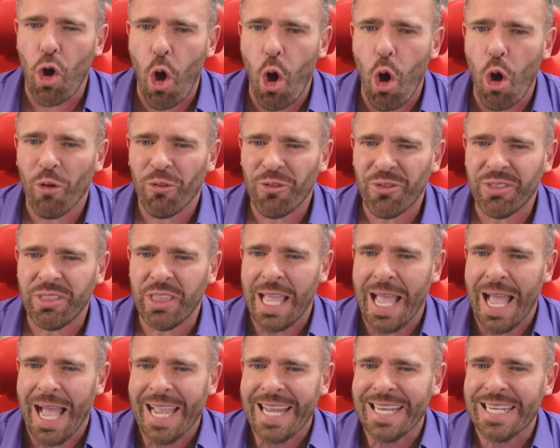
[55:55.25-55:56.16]
off
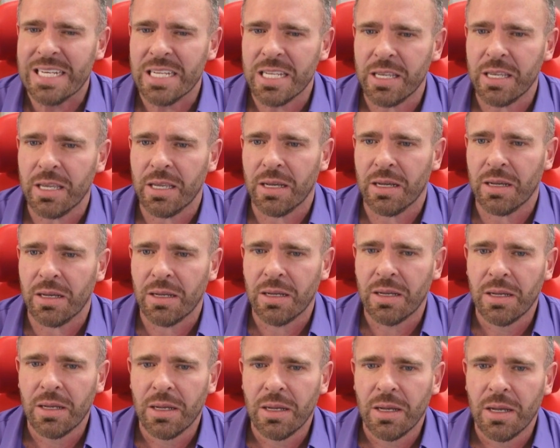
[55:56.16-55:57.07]
the idea
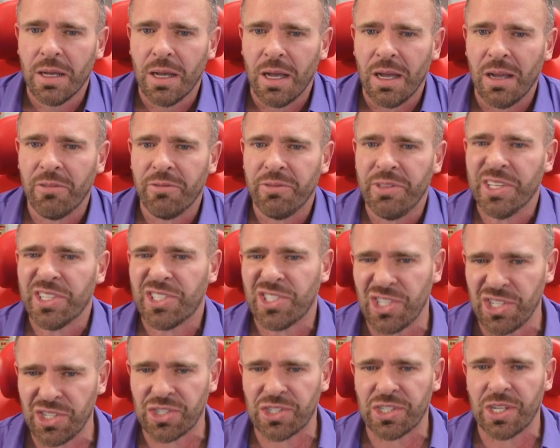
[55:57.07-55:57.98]
of
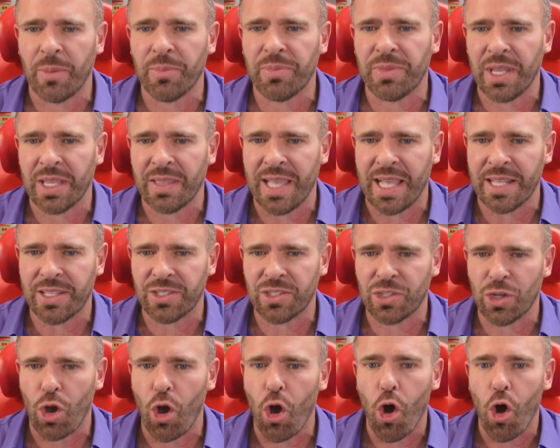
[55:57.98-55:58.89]
this is something
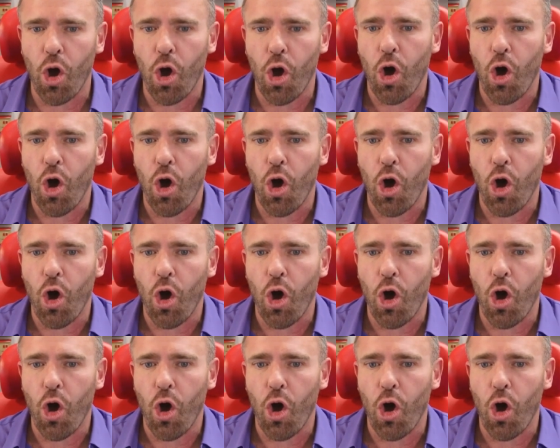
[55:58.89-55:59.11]
that's